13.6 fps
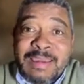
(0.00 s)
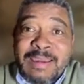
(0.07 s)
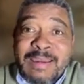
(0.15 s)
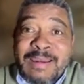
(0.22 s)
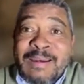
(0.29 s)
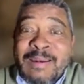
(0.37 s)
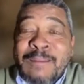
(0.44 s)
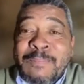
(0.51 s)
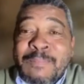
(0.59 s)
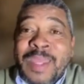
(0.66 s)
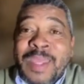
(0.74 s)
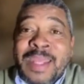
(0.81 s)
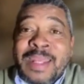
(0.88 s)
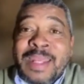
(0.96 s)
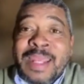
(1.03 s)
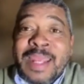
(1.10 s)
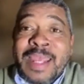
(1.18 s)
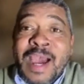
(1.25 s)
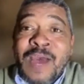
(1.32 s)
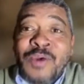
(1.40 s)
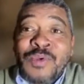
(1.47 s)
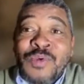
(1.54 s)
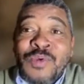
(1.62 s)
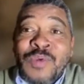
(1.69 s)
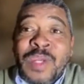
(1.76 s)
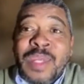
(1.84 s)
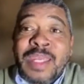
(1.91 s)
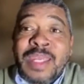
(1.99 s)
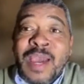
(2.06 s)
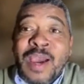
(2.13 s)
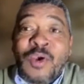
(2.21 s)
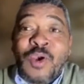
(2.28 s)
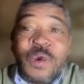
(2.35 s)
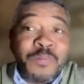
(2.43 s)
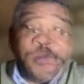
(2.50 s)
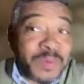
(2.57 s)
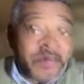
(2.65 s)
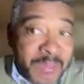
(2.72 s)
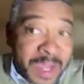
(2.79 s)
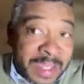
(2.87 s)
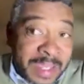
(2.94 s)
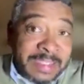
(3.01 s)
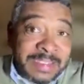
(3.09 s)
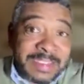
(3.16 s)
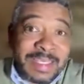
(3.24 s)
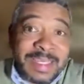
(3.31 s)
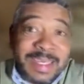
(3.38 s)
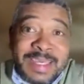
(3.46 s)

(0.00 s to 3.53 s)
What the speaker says: and how you can now compromise